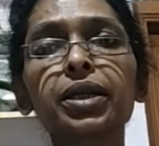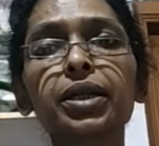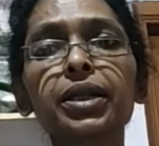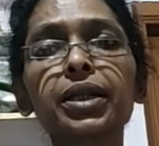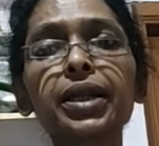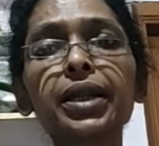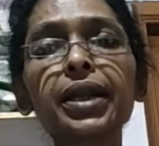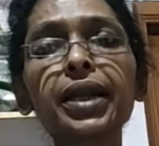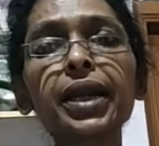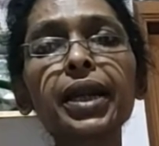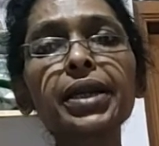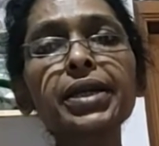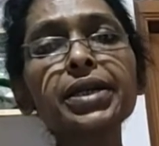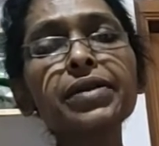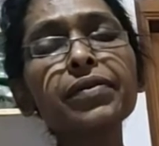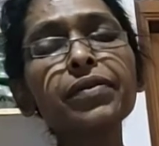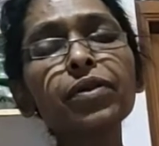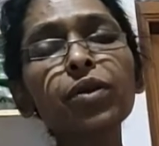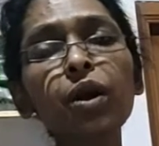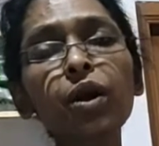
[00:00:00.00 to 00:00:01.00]
The
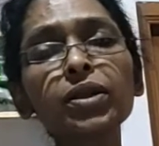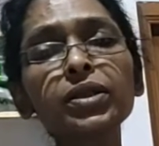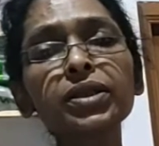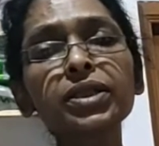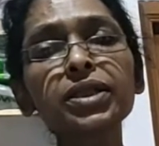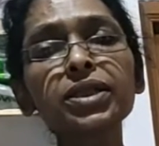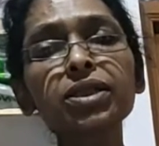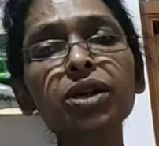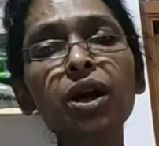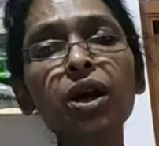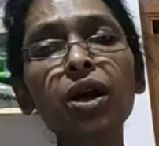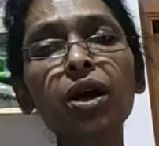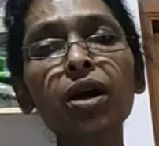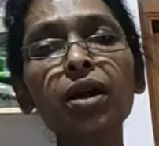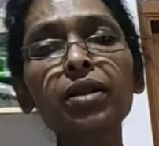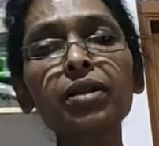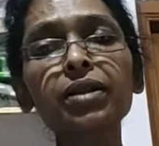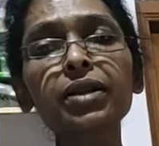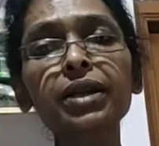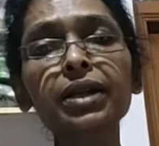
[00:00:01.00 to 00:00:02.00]
relative clauses
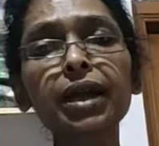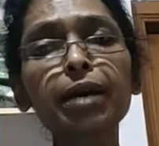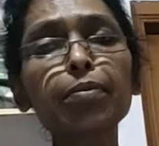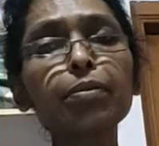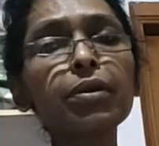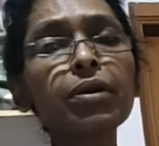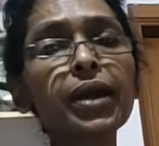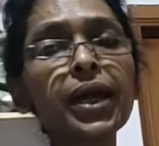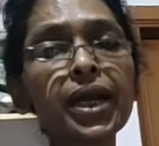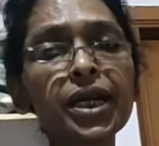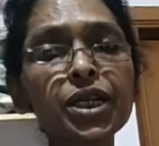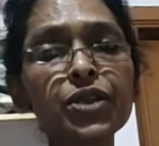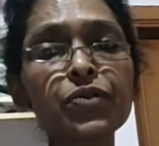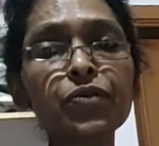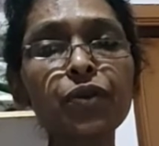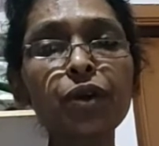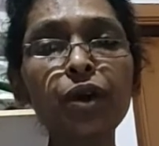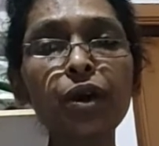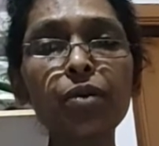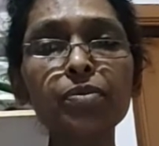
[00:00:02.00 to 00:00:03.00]
are the WH
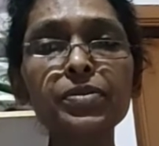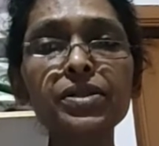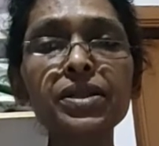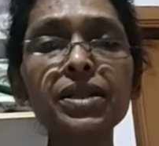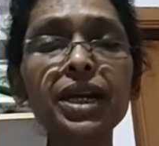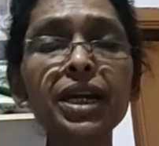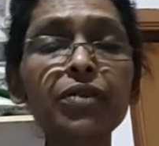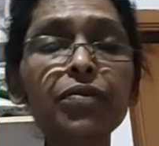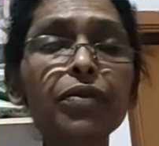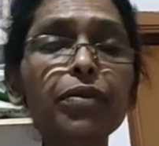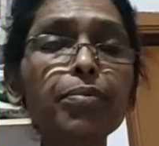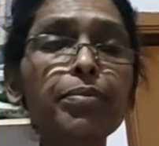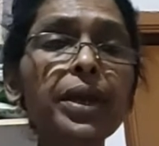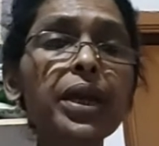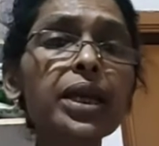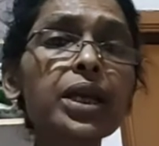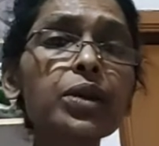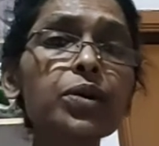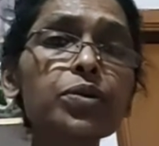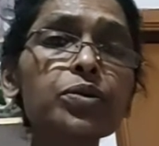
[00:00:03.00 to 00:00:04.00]
forms that we
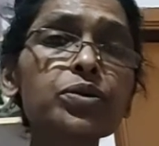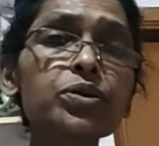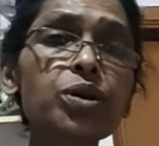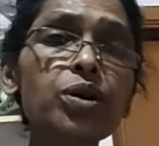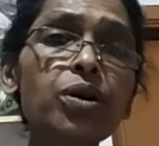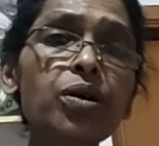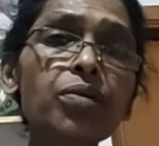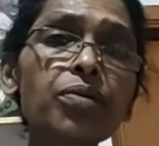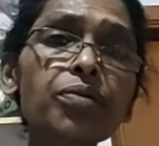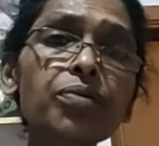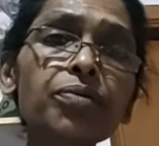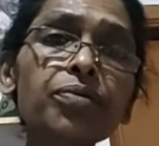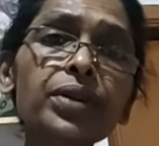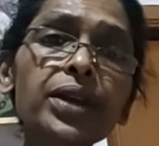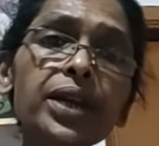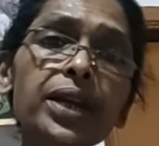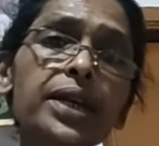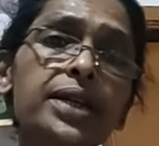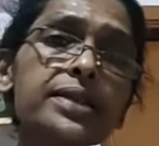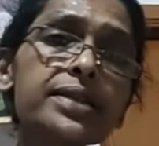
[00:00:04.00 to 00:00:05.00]
make use of
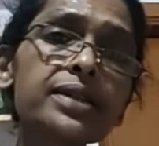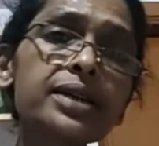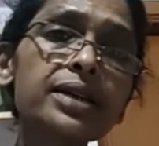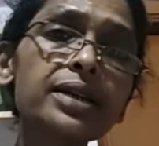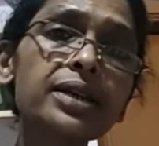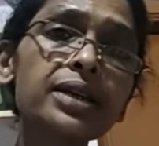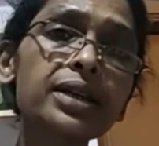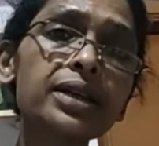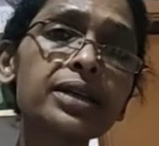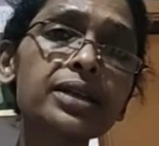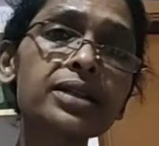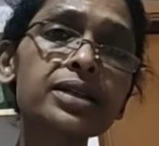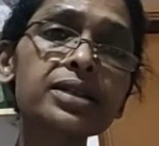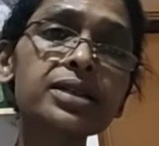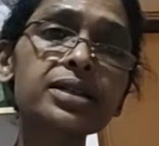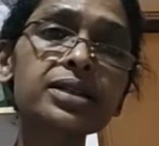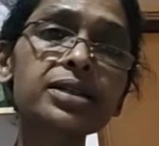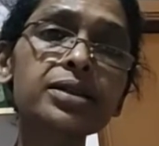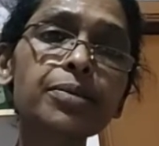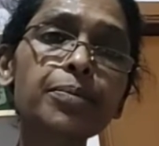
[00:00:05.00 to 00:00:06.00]
in a
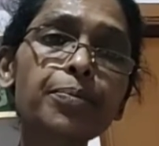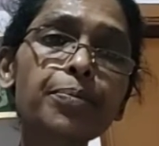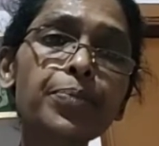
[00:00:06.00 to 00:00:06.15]
sentence.